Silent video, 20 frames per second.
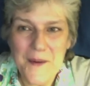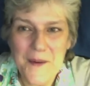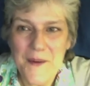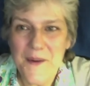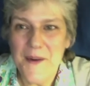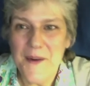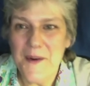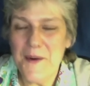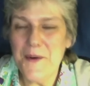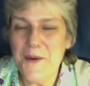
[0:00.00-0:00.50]

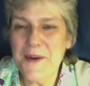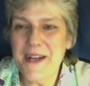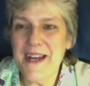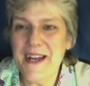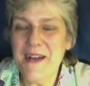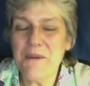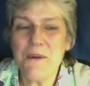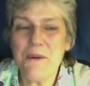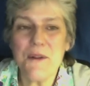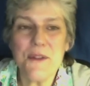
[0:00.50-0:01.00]
Okay,
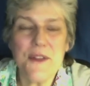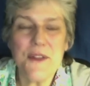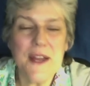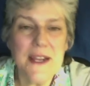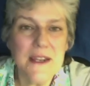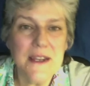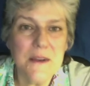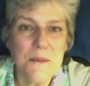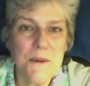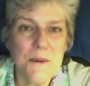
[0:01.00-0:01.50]
well, thank
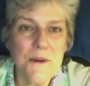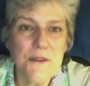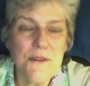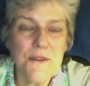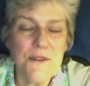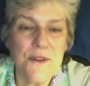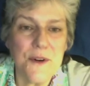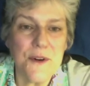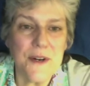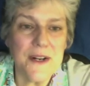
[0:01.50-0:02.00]
you both
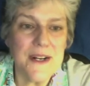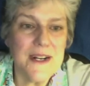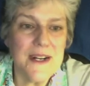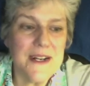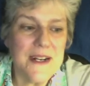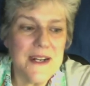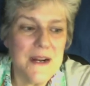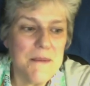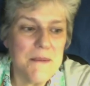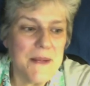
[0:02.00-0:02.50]
for uh,
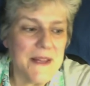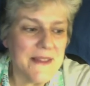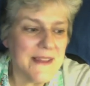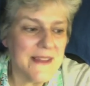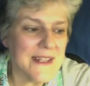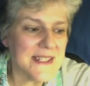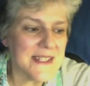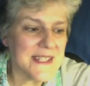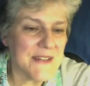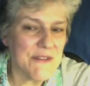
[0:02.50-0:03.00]
coming.
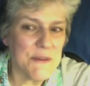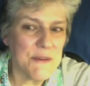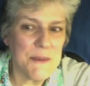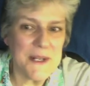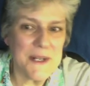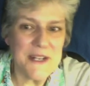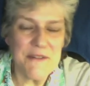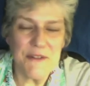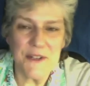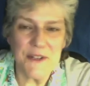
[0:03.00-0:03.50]
Thanks
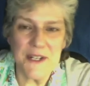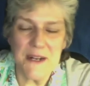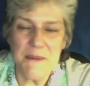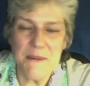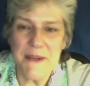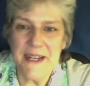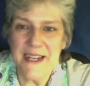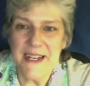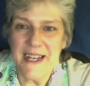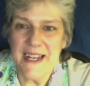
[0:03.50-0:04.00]
everybody for
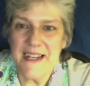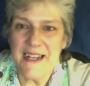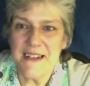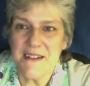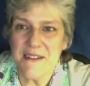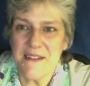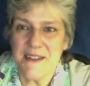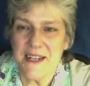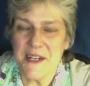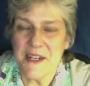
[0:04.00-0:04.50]
coming,
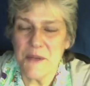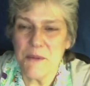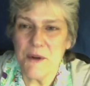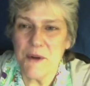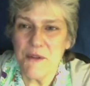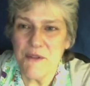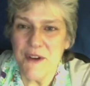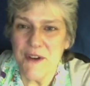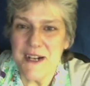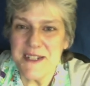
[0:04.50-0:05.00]
and thank you both
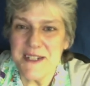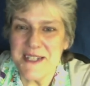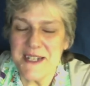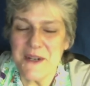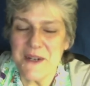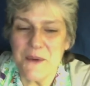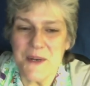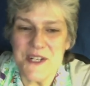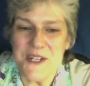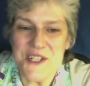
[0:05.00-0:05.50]
for asking
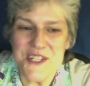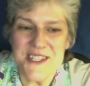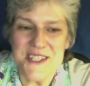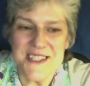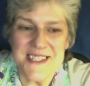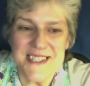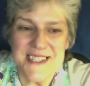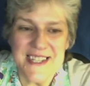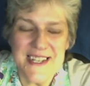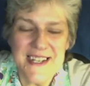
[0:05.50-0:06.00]
questions.